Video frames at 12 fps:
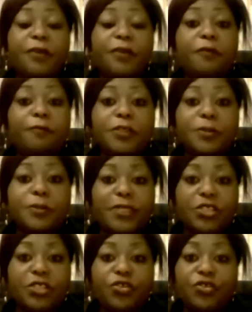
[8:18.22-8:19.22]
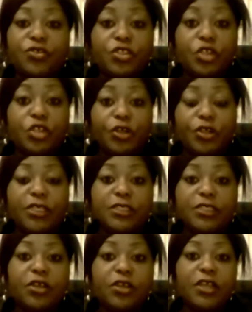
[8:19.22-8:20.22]
That's the very first place you should
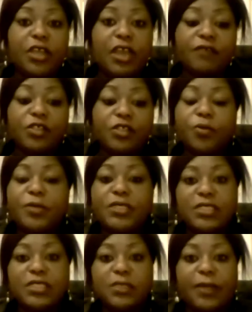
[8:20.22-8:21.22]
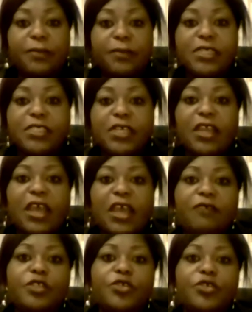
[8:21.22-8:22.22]
start, is you're going to have to do a business plan, because you're
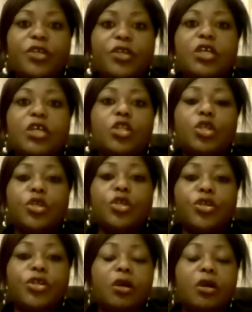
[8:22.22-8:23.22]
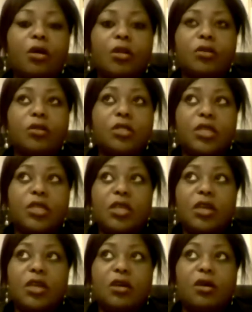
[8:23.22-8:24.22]
going to have to learn all the